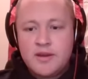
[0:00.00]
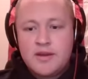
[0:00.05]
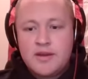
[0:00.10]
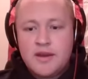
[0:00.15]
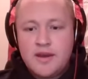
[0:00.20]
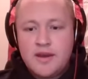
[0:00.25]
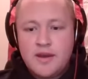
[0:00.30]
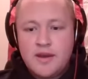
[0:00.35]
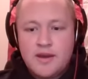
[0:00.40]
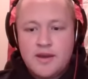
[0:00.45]

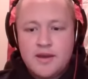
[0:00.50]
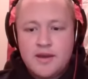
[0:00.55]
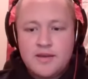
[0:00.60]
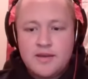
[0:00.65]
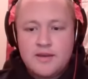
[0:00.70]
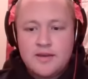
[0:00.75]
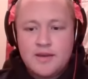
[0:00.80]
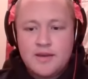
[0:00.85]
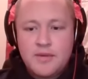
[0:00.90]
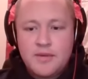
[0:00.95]

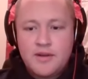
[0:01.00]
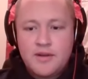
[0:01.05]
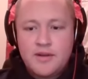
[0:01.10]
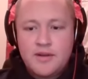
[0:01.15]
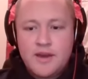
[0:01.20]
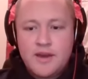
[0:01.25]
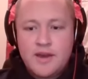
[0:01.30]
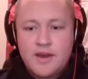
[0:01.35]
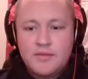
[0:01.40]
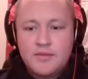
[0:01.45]

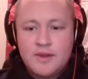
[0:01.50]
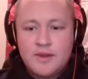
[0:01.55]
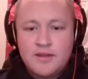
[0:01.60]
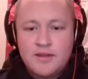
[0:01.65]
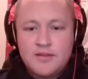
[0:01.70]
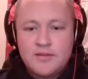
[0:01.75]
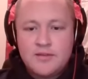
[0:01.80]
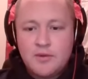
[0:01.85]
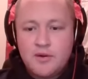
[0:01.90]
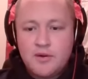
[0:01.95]
Apparently I am not
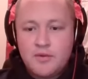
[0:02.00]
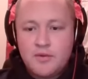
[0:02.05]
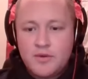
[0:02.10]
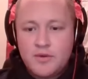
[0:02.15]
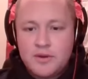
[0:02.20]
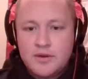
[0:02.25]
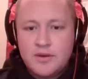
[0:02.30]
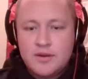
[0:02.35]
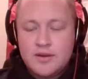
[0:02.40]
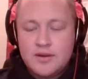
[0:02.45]
the smart
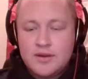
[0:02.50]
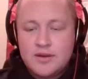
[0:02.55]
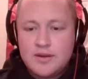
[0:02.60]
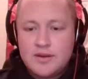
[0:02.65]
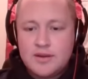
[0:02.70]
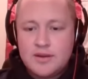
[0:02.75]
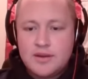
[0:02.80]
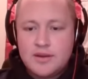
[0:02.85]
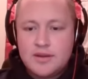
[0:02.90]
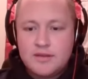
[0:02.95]
one.
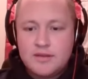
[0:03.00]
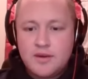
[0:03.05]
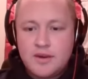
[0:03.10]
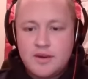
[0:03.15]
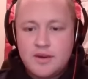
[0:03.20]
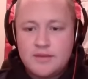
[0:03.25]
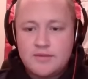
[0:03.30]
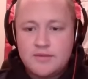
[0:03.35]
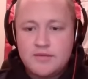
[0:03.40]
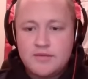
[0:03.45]
When it
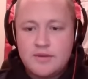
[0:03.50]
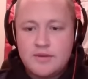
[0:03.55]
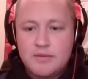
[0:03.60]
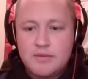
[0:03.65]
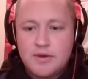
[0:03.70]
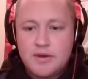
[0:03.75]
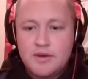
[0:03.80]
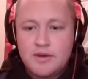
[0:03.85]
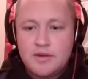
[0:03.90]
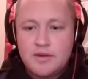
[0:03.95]
comes to
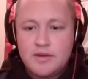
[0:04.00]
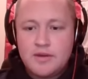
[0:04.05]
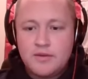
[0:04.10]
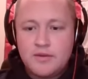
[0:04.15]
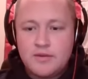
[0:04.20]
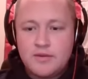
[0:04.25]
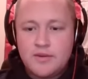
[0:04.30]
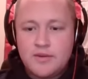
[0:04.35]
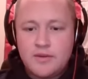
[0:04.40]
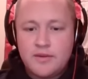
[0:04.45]
football, it
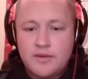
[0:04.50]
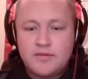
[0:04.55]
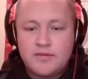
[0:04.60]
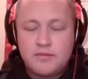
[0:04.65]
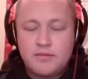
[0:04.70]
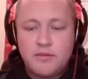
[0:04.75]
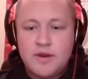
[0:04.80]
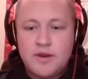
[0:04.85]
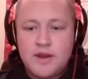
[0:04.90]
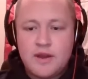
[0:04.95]
was a little
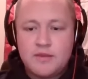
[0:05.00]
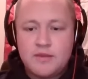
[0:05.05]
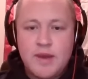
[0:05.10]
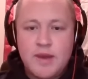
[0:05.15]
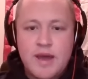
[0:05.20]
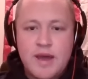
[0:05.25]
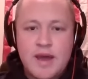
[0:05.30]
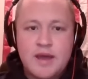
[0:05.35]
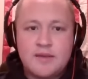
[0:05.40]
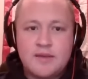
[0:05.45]
sprint out
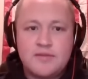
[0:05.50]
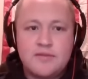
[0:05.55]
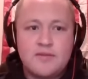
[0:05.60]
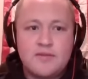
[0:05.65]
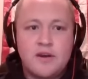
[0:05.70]
pass.